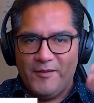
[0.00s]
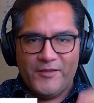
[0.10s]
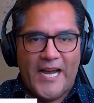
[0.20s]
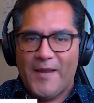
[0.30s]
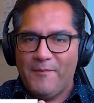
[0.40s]

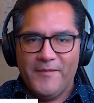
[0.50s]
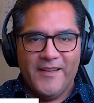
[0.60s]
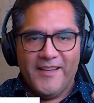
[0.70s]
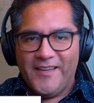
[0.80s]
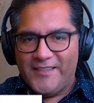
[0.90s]

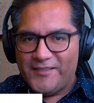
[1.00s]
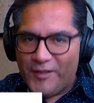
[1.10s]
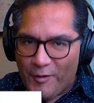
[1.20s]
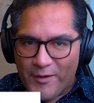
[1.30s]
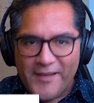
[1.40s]
time, it's
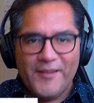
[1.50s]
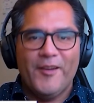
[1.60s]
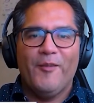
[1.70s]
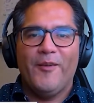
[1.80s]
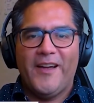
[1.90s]
not only
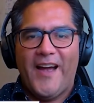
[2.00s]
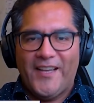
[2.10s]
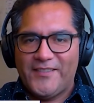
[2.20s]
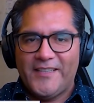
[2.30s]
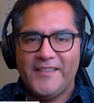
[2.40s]

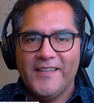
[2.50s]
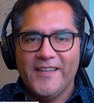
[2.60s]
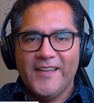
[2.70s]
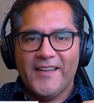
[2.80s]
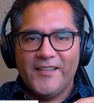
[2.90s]
asset,
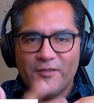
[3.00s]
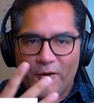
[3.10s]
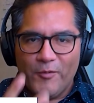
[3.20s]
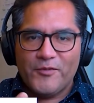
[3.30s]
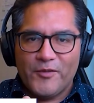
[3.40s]
it's
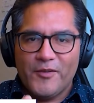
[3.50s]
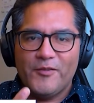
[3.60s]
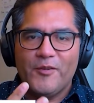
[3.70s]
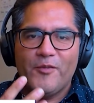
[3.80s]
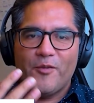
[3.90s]
also
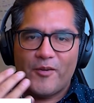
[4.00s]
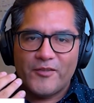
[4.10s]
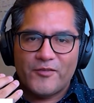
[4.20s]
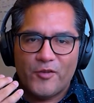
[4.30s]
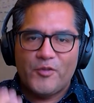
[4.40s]

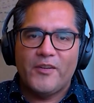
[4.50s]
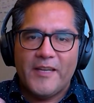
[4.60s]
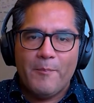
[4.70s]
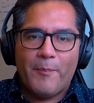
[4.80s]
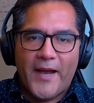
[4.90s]
your social
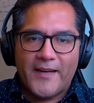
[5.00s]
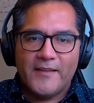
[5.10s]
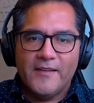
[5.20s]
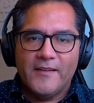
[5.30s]
impact.